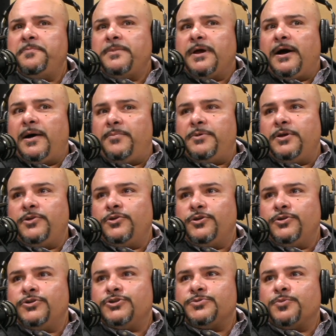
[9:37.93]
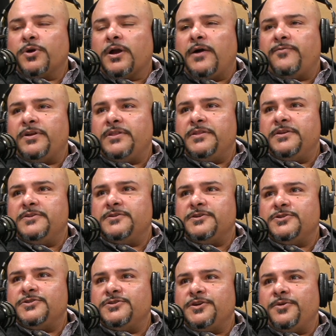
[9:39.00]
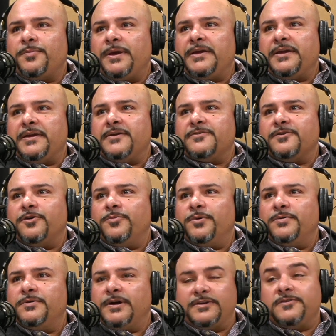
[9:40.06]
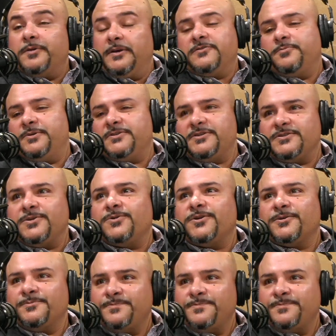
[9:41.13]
You're just more confident in the decisions that you're making as as a business owner.